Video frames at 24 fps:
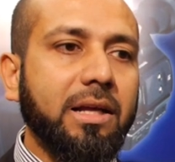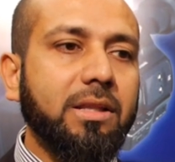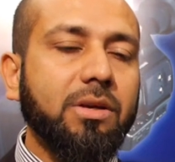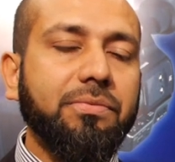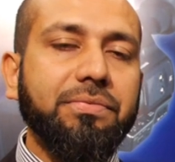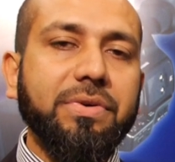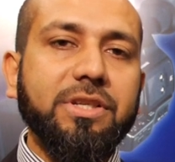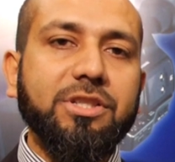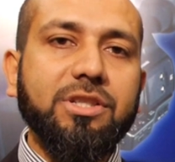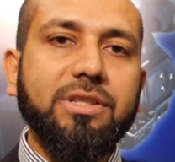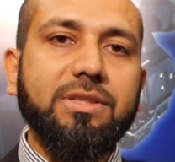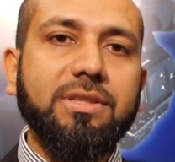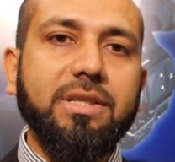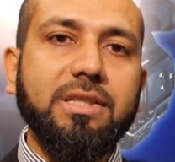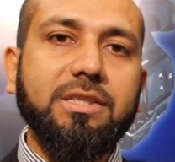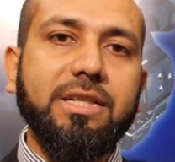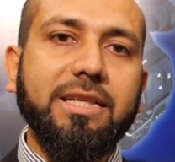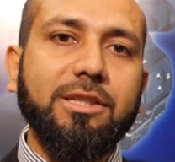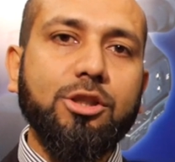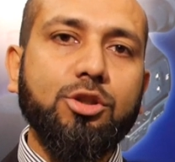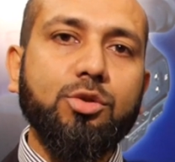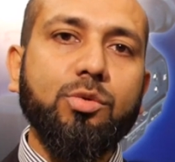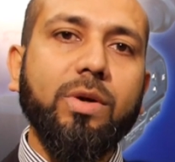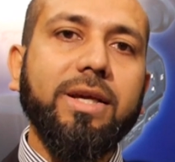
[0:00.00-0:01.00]
Other features such
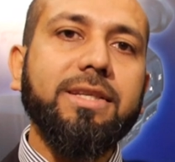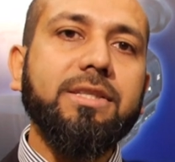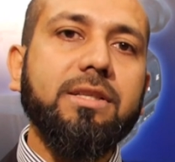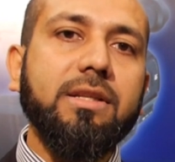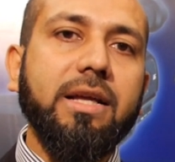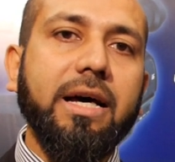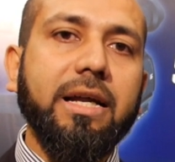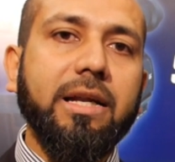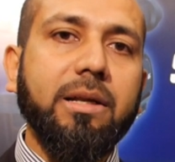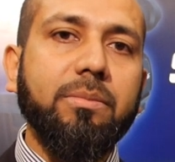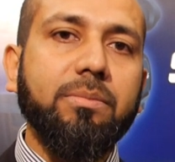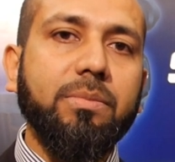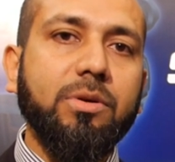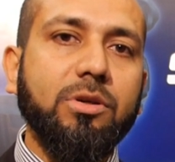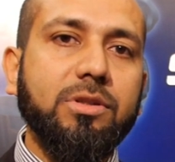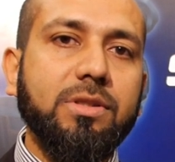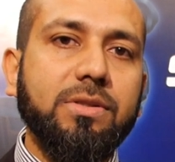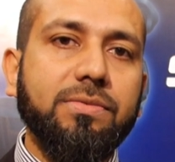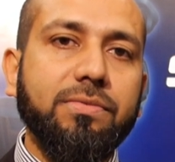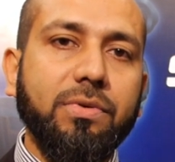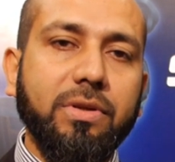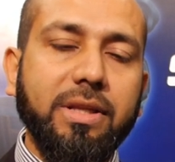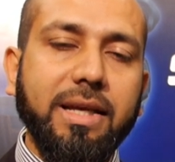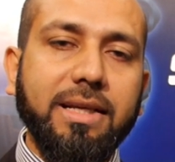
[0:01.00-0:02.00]
as two XLR
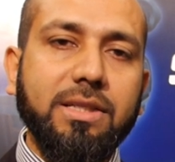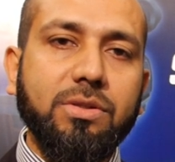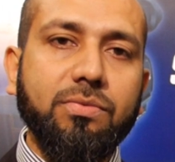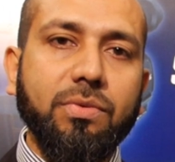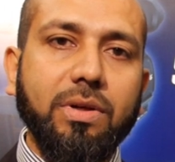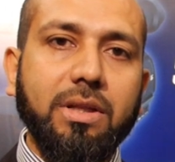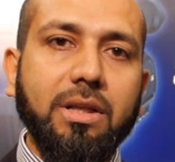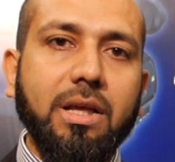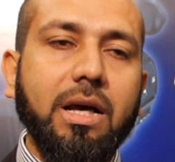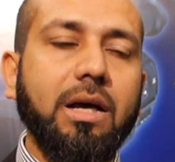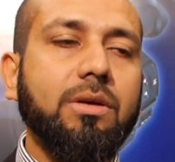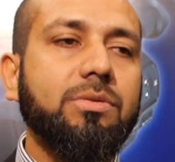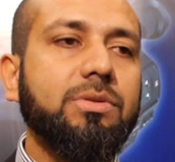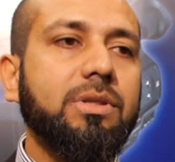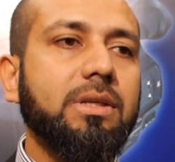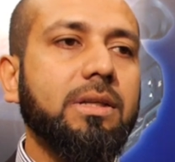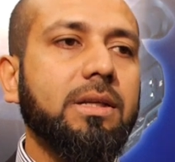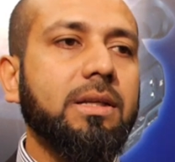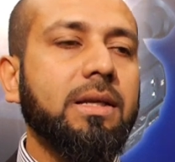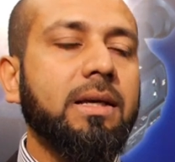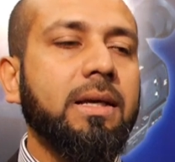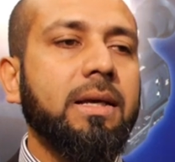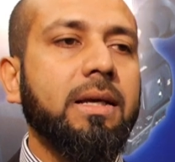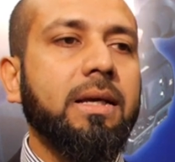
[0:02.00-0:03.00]
inputs for the
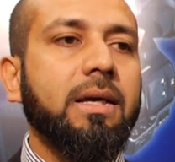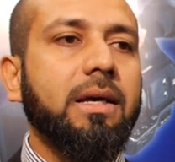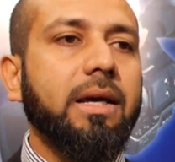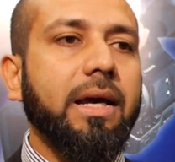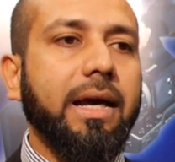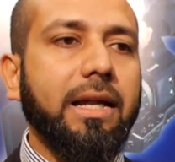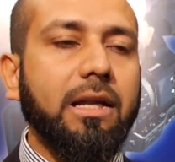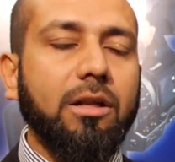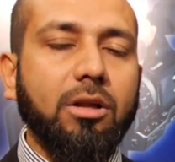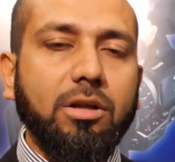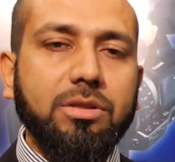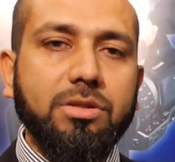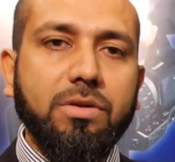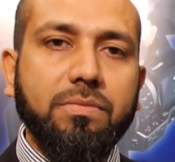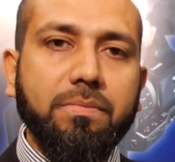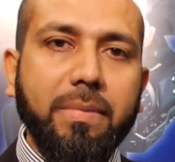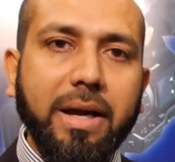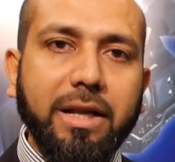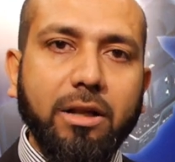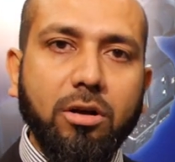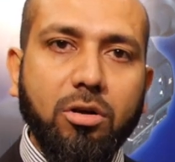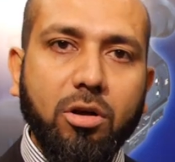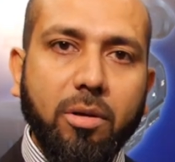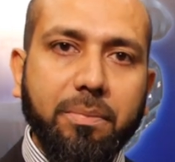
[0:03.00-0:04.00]
X1000 and lots of
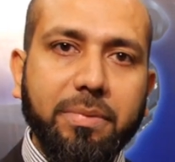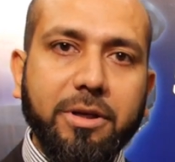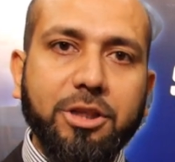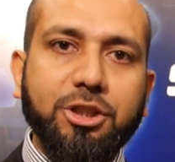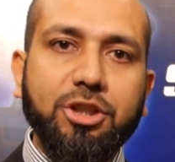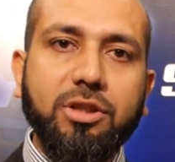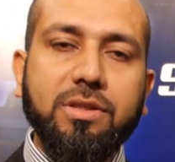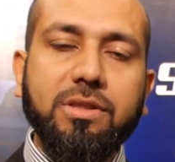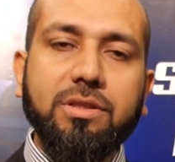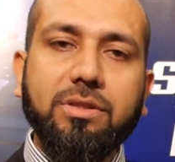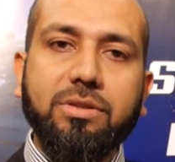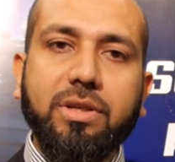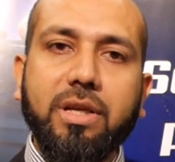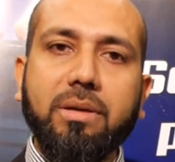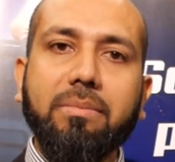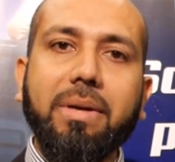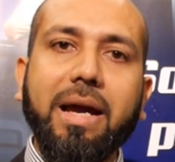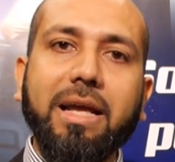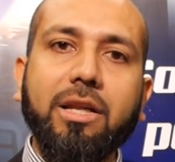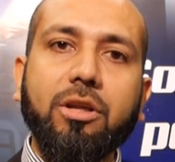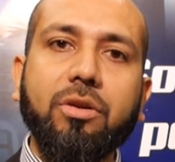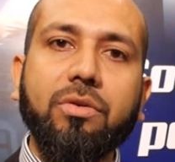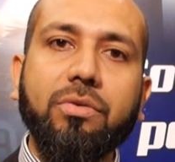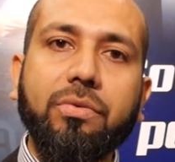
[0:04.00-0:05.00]
manual operations, three
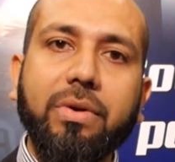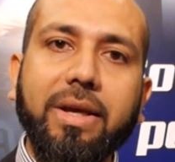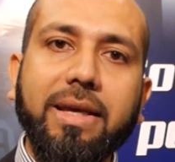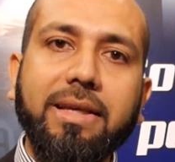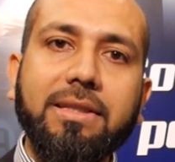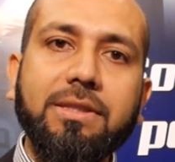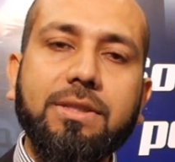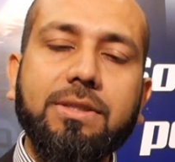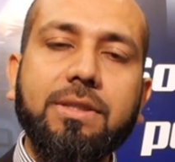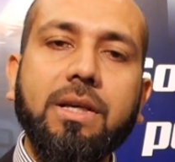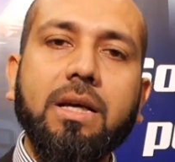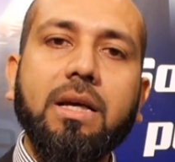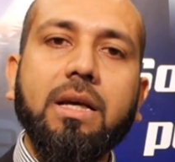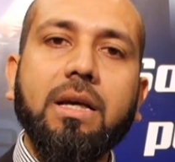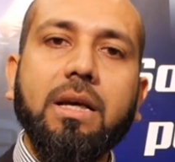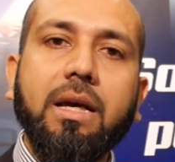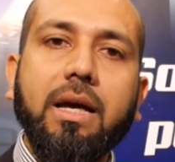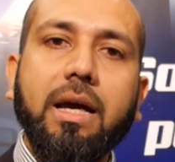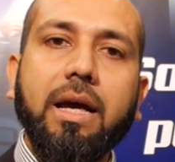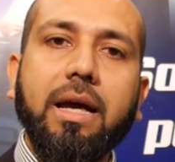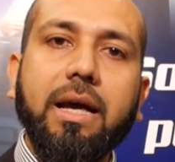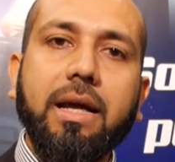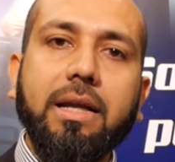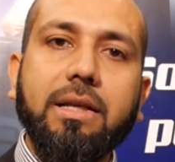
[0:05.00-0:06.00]
manual rings
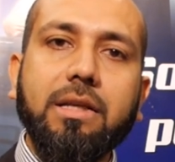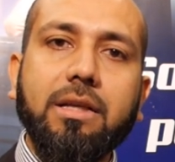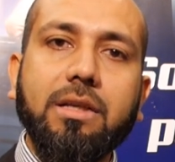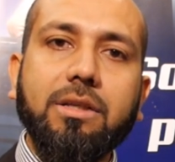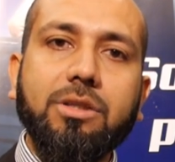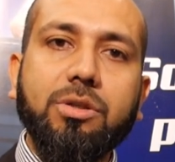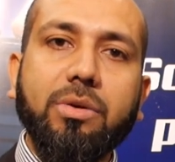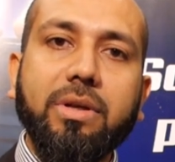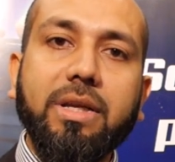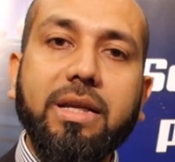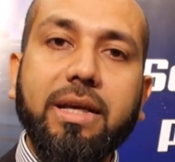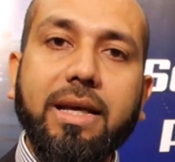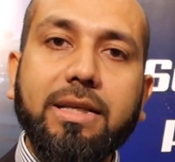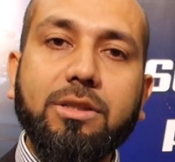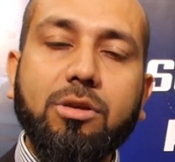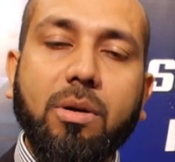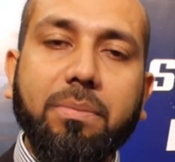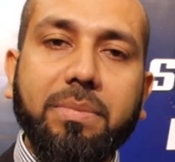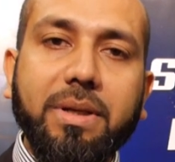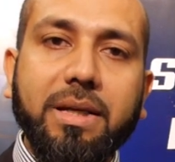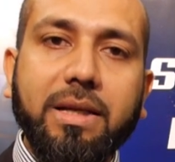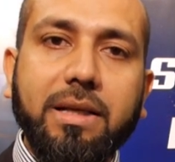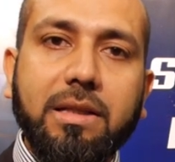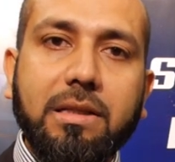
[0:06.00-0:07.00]
and 20x uh,
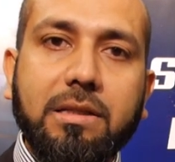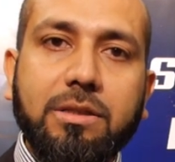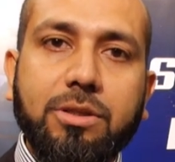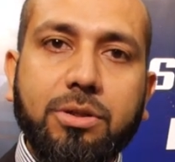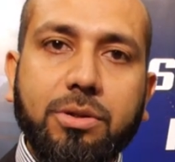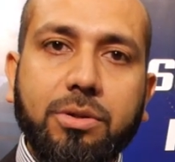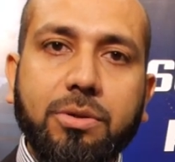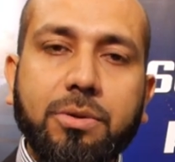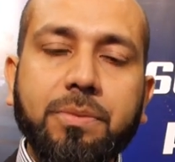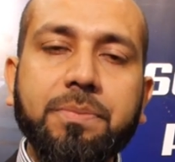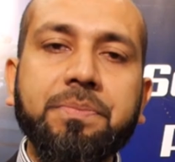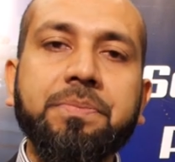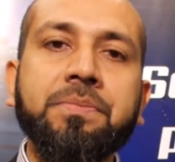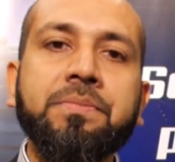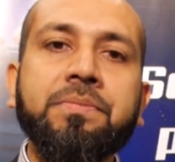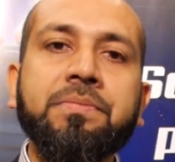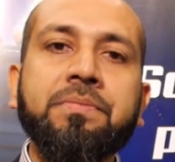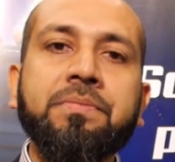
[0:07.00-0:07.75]
optical zoom.